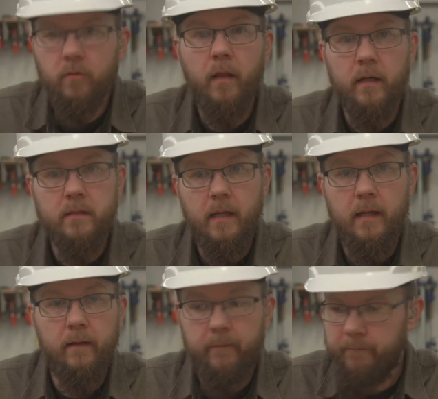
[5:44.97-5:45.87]
a lot of
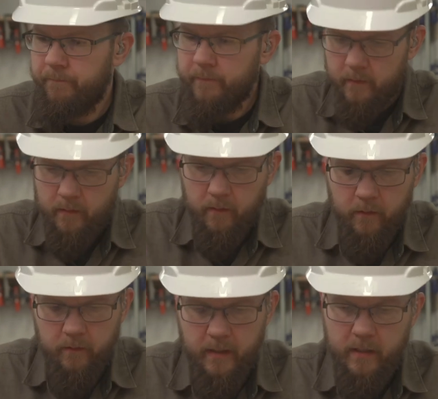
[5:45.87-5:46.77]
sanding.
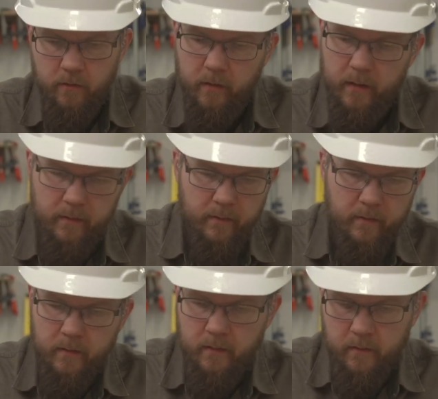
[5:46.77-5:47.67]
180 grit.
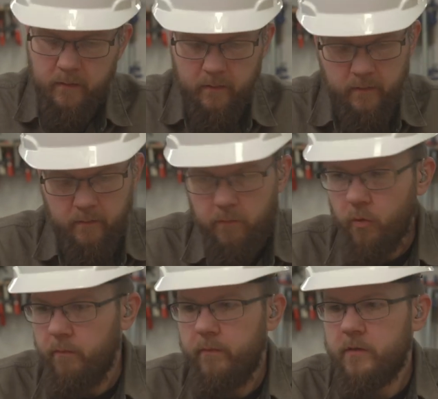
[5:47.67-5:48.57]

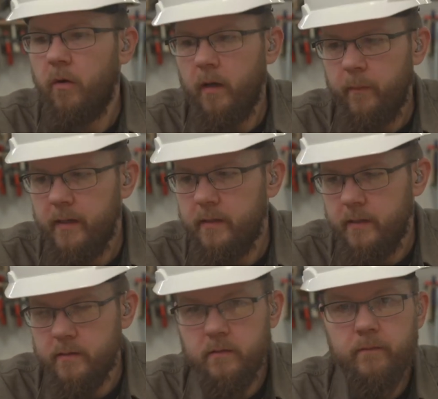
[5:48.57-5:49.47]
Boom. So I made
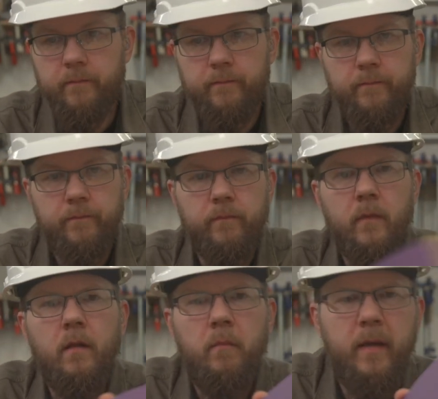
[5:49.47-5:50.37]
these.
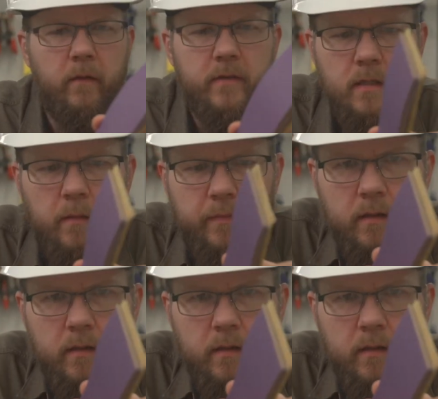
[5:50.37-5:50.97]
I made all these up.